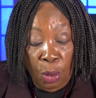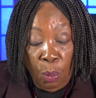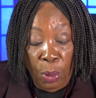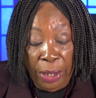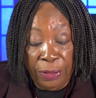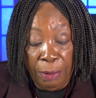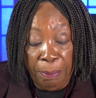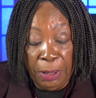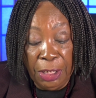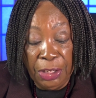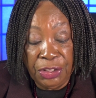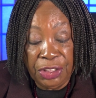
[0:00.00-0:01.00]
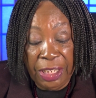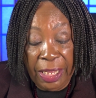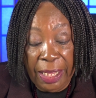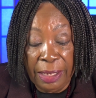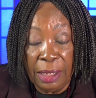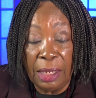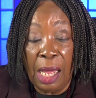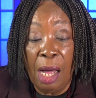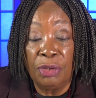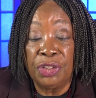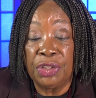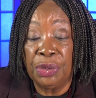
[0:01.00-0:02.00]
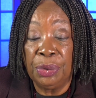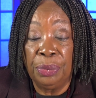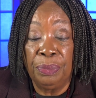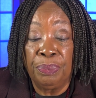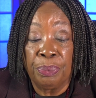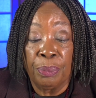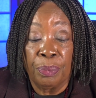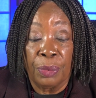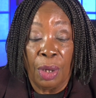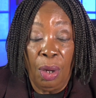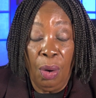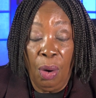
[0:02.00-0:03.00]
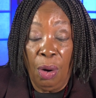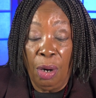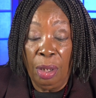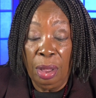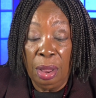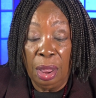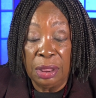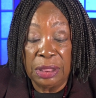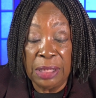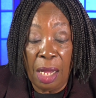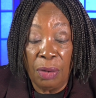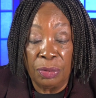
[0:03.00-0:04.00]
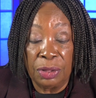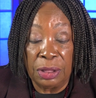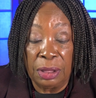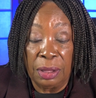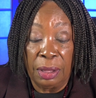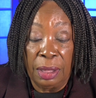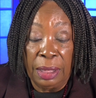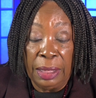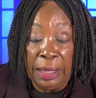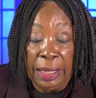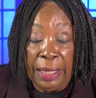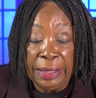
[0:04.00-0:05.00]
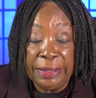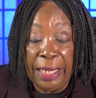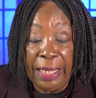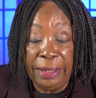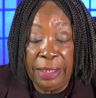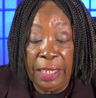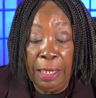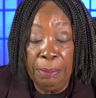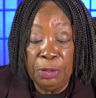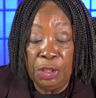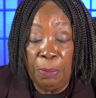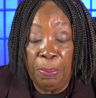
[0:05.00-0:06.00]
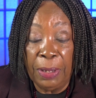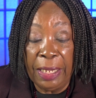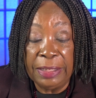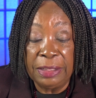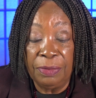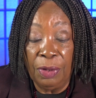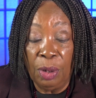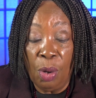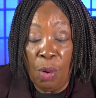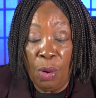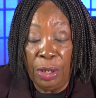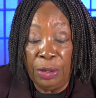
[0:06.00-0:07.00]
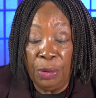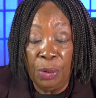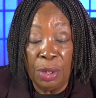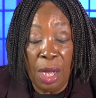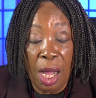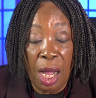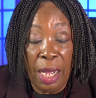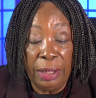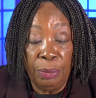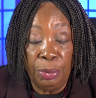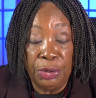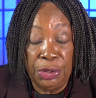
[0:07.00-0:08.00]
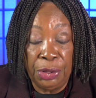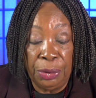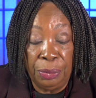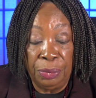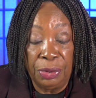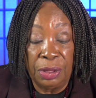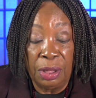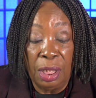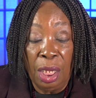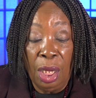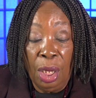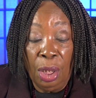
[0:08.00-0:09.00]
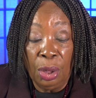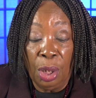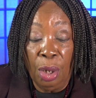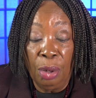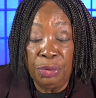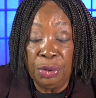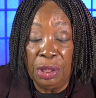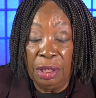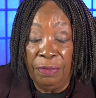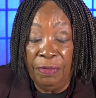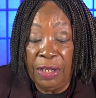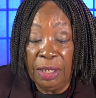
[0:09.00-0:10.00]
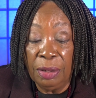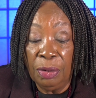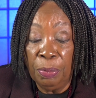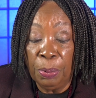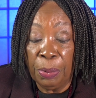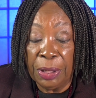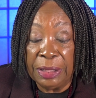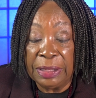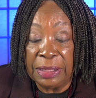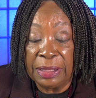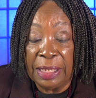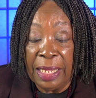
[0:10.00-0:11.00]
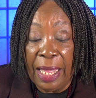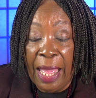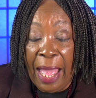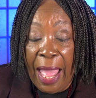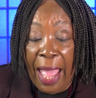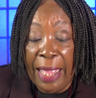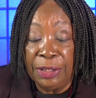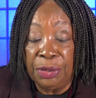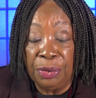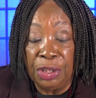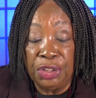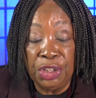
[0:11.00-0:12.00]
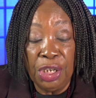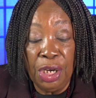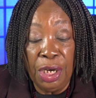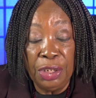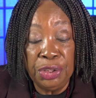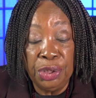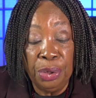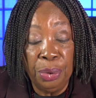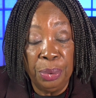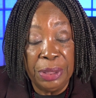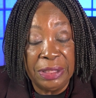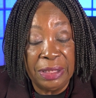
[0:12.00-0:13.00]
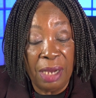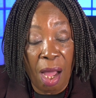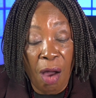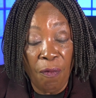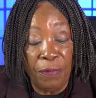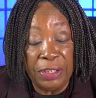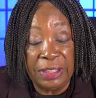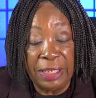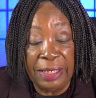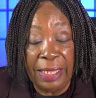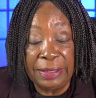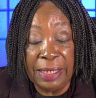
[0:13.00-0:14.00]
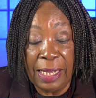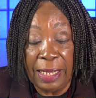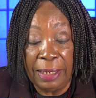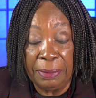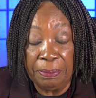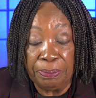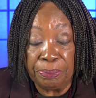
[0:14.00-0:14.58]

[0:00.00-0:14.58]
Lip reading: whether bloodshed, lawsuit, or assaults, take them to the place of the Lord your God will choose. Go to the Levitical priests and to the judge who is in office at that time.